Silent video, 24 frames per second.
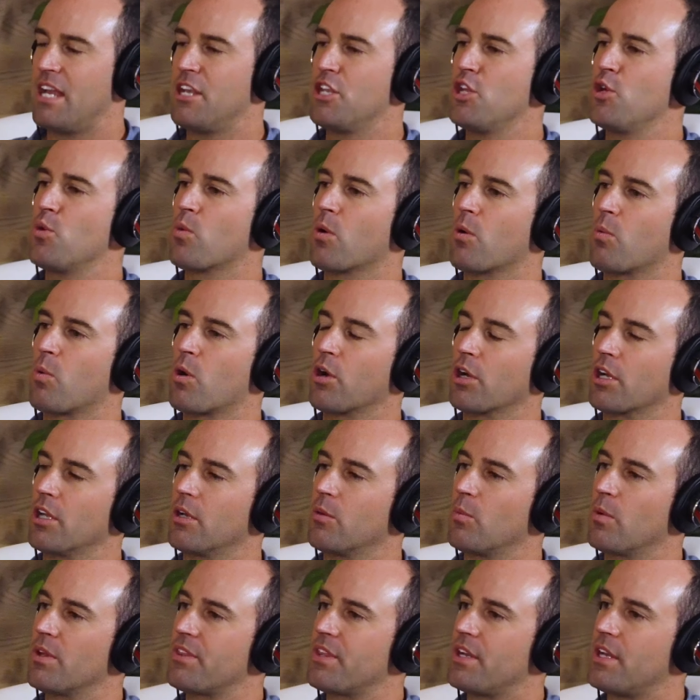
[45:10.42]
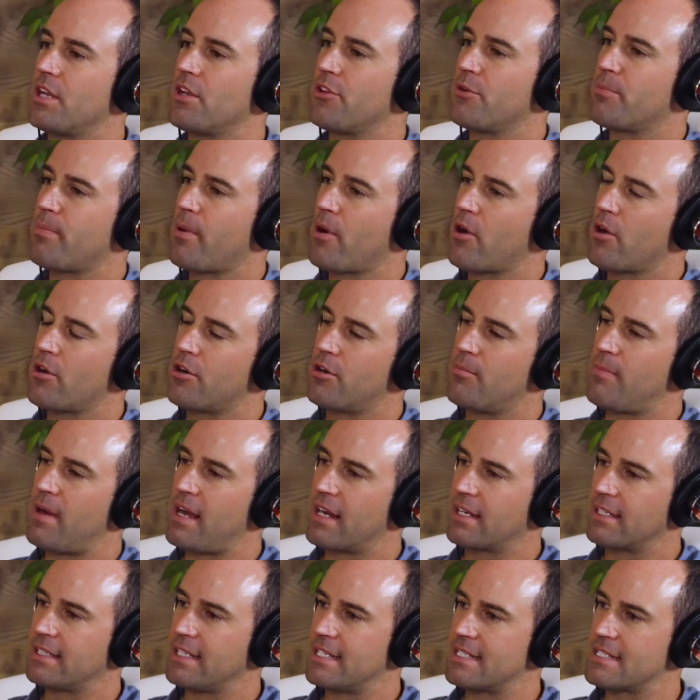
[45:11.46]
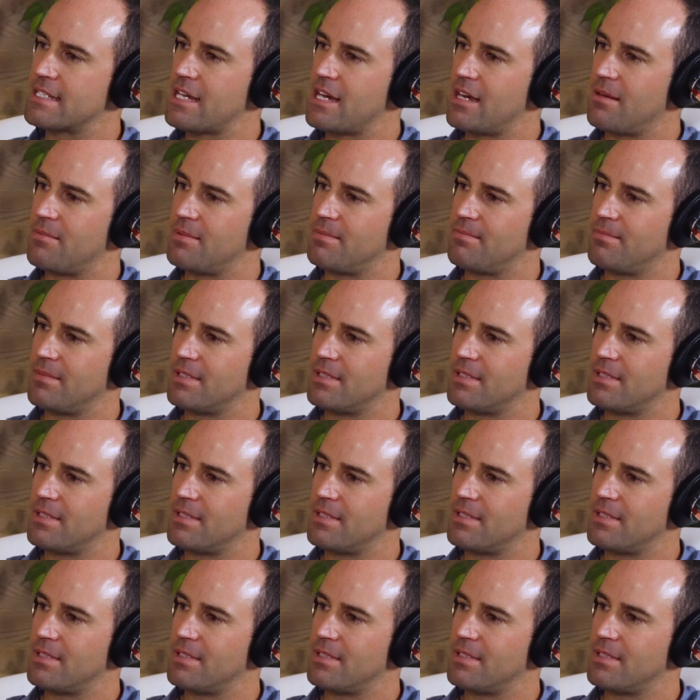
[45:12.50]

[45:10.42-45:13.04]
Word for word: And you were working with another partner back at that time.